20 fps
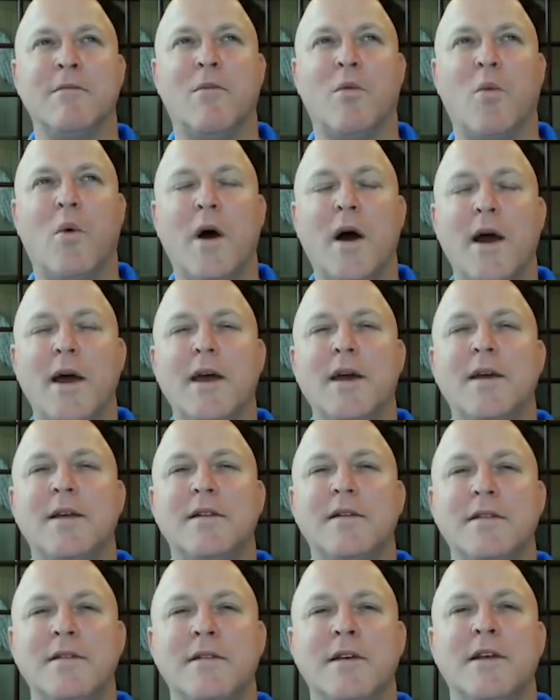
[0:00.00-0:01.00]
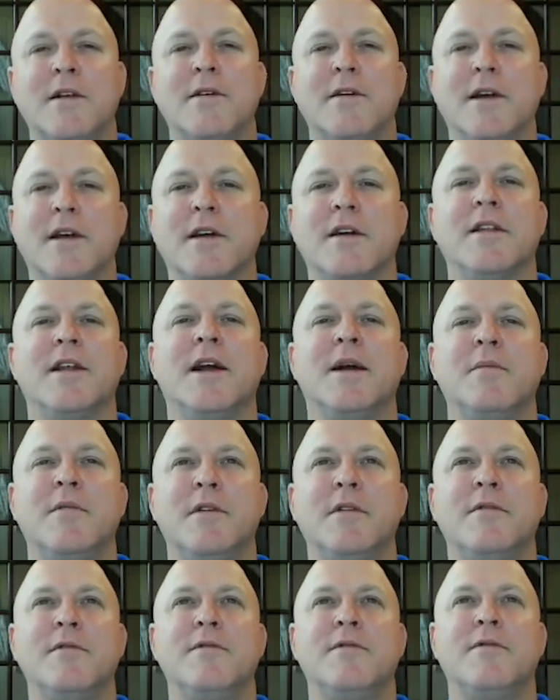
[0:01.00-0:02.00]
Why consider a
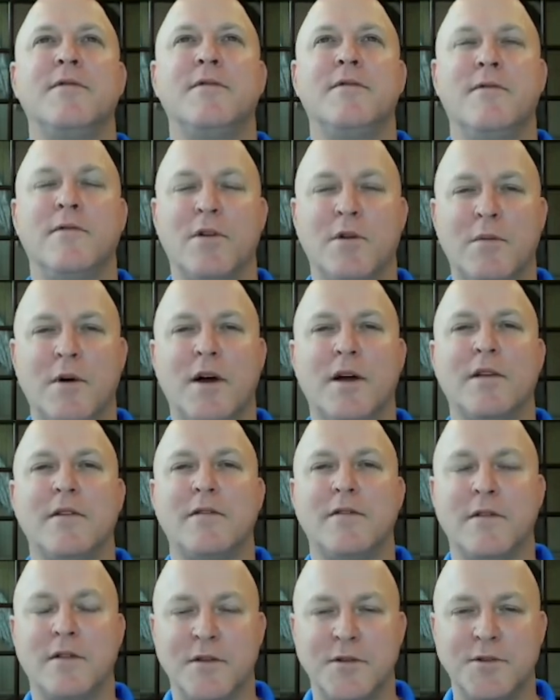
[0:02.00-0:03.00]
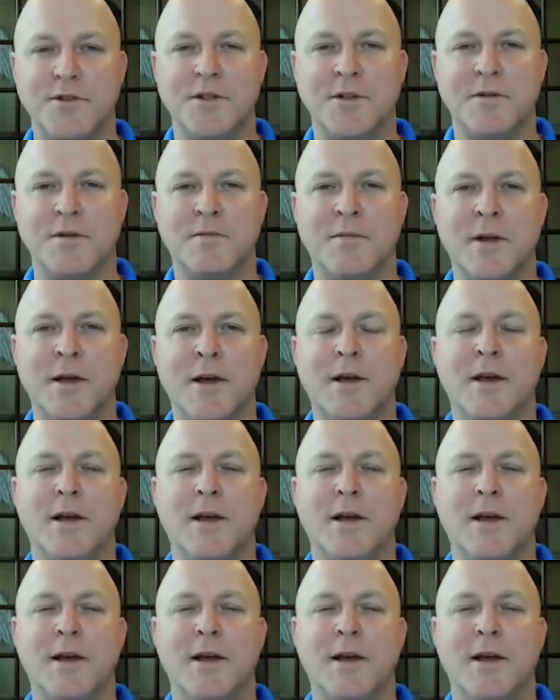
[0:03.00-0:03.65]
collaborative robot solution?